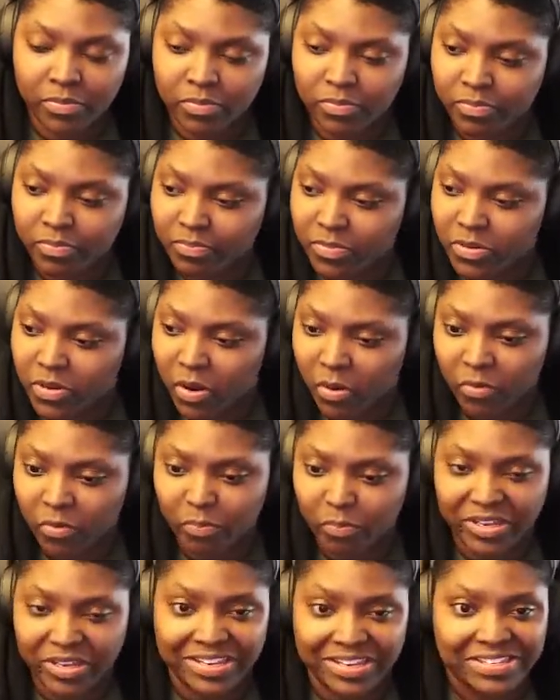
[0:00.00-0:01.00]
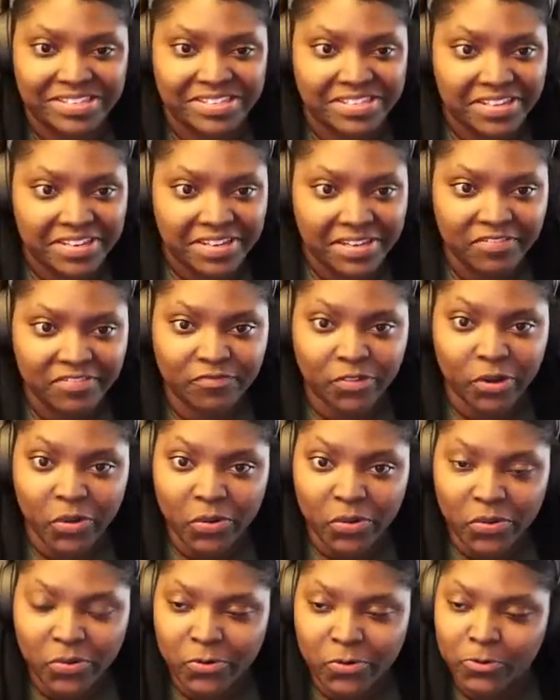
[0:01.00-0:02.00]
PC,
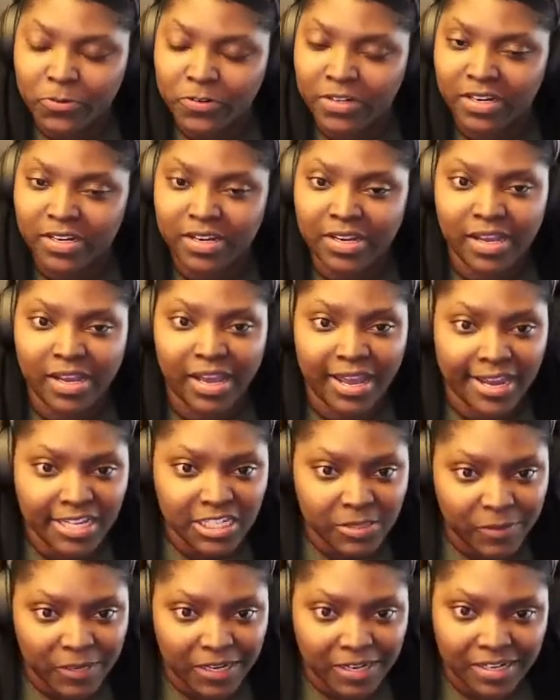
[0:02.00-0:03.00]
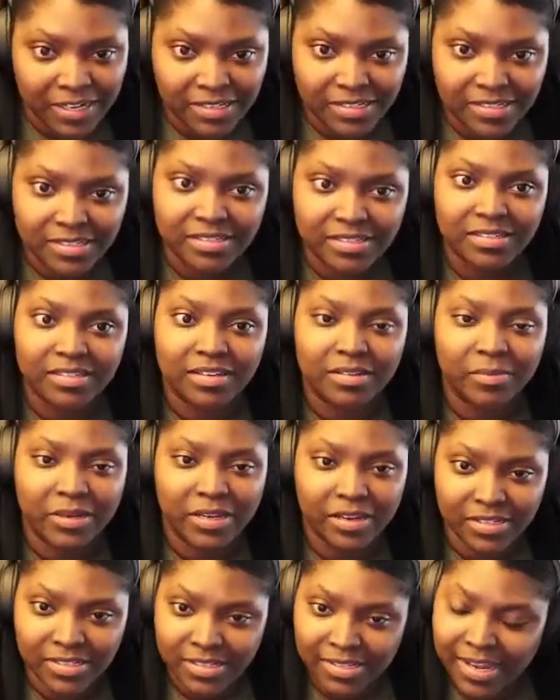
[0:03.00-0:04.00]
phone, Xbox,
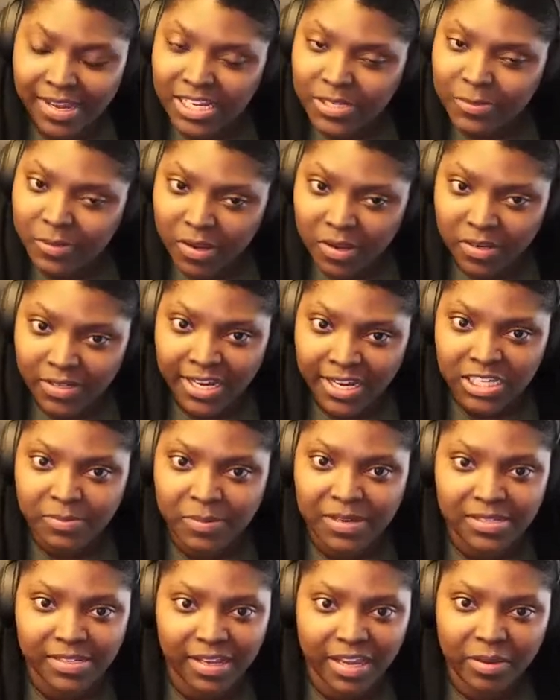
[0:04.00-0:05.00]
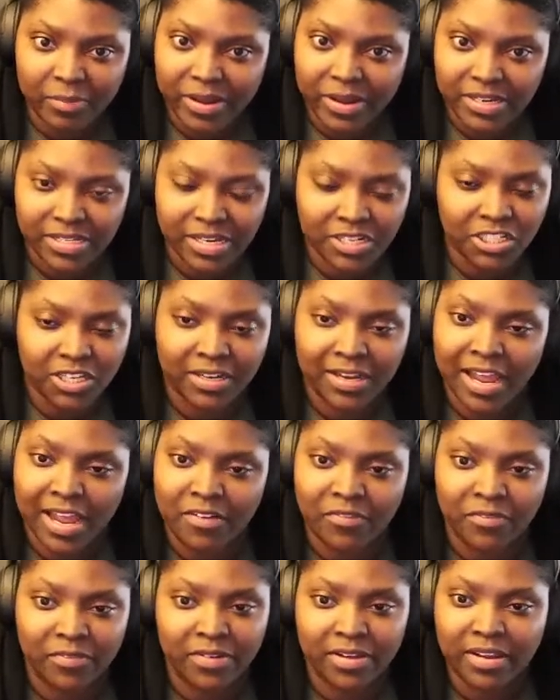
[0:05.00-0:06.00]
because it's called Xbox Game Pass. That
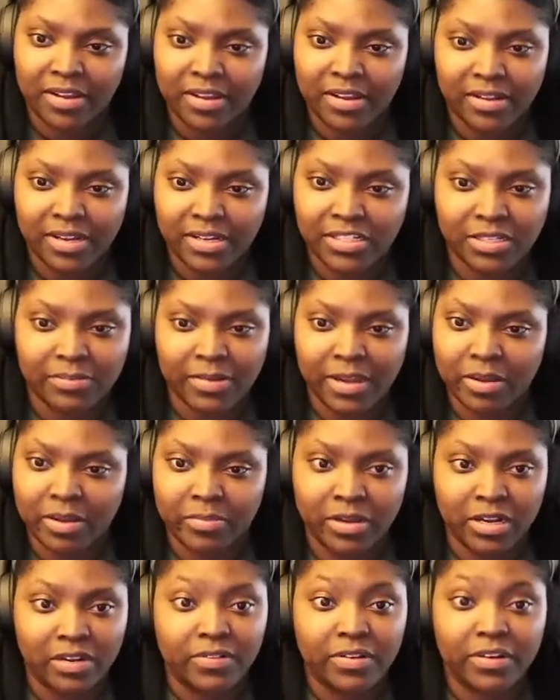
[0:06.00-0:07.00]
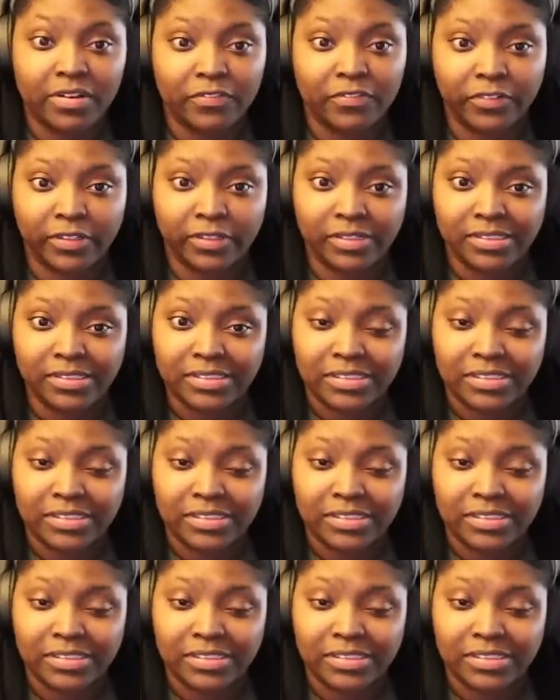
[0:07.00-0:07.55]
should make a bit of a difference.